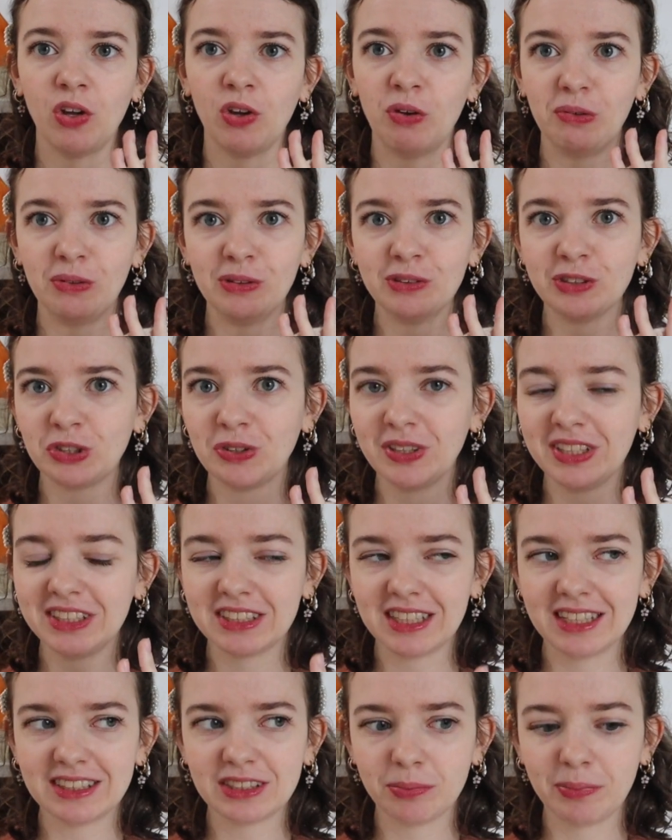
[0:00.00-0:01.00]
on
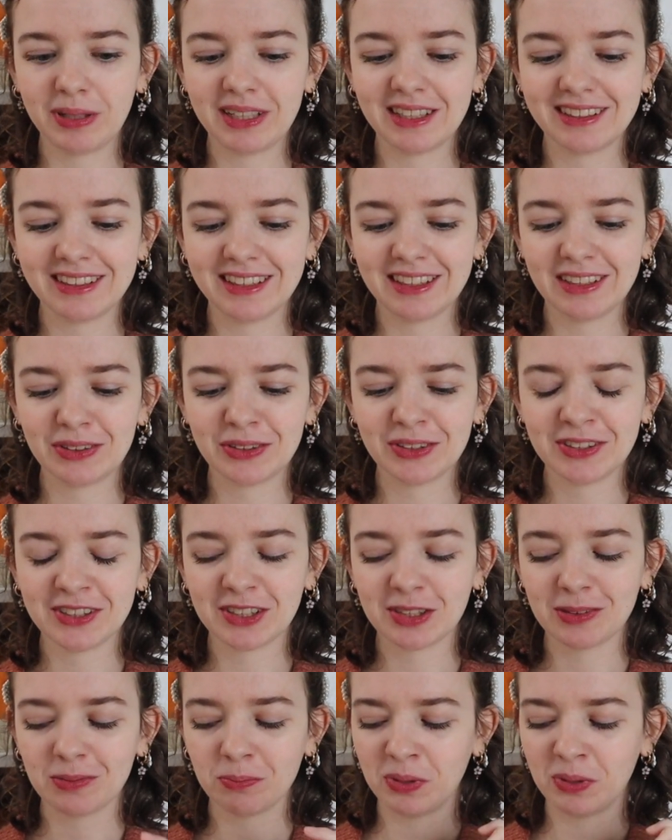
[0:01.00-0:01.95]
3cm needles,